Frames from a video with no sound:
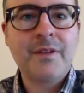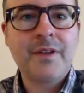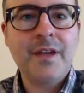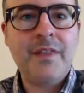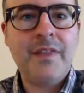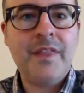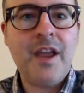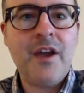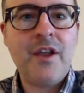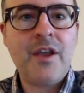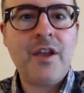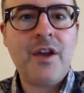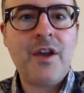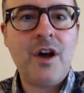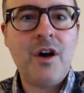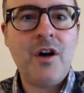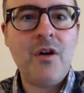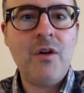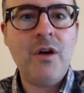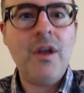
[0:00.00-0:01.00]
And there you
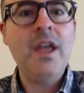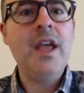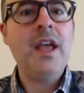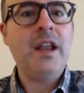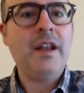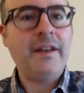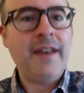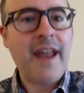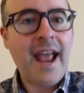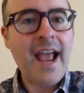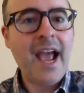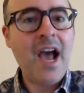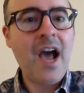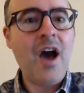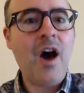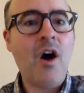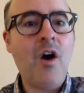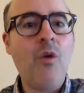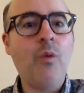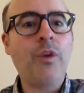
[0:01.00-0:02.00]
go.
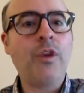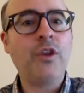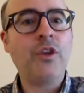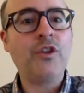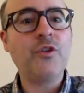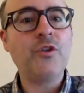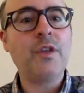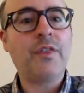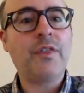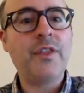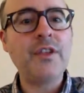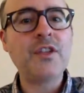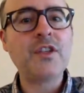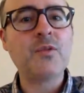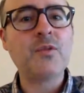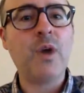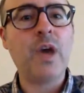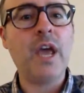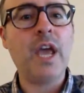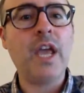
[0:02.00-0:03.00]
Now, when you do it
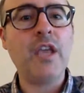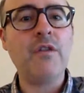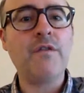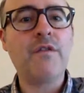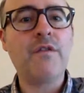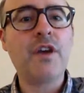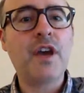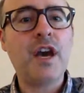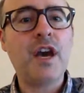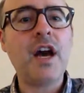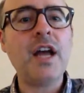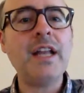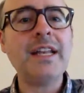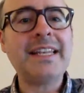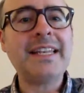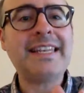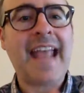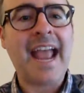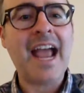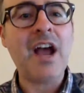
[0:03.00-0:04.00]
this way, you've
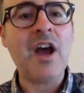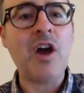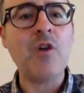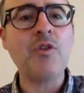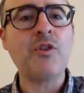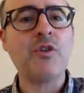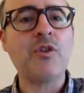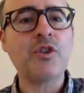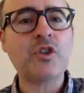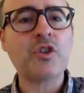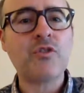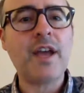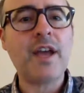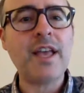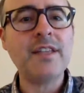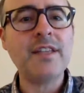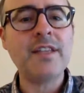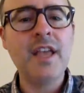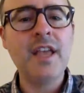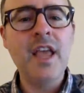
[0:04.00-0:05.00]
cut down your
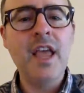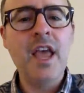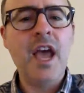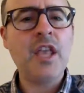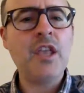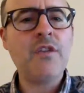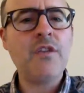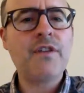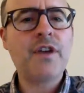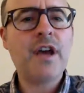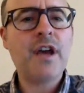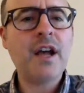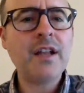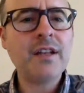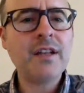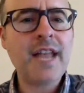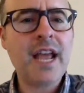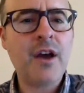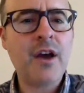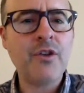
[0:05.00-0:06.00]
stress and you've
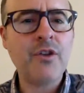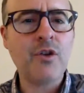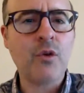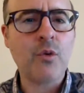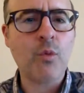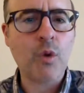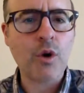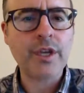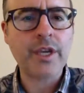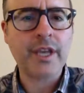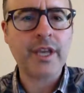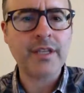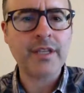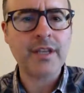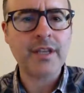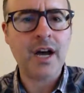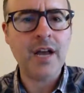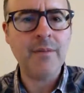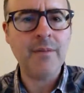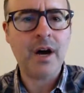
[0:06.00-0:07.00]
cut down your working
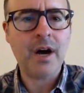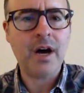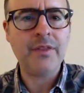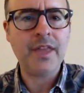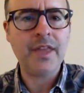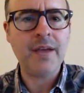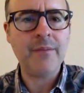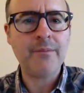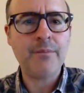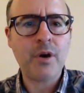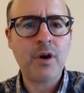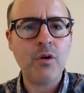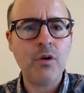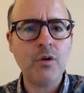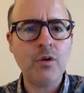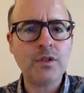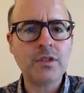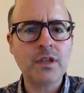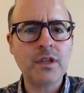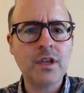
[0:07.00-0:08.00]
time on that
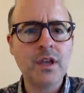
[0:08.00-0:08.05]
post